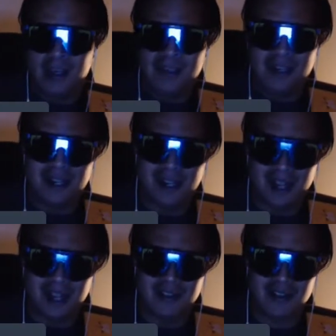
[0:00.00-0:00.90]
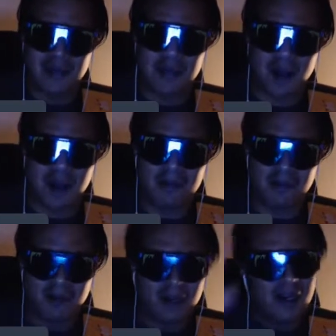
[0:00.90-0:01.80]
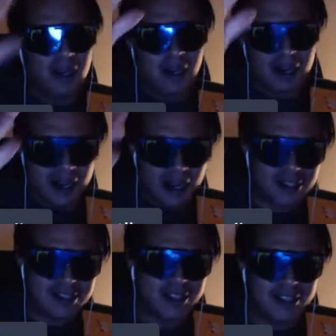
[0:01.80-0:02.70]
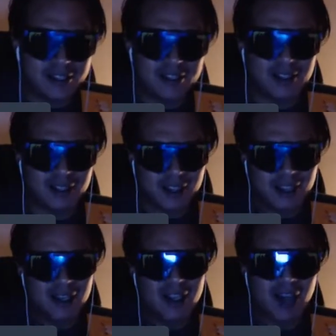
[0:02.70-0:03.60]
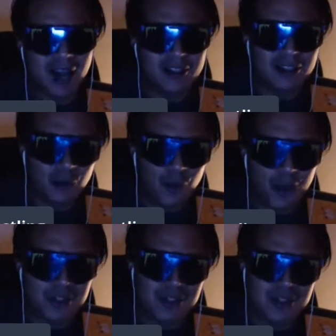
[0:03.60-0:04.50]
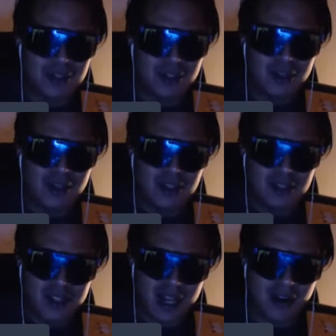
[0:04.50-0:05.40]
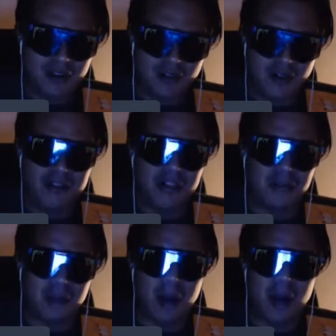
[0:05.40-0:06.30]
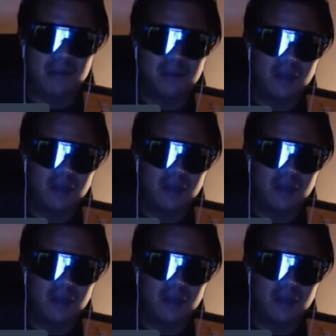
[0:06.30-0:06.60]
he's dedicating to his mom. And I gotta say this, Kanye West sacrificed his mom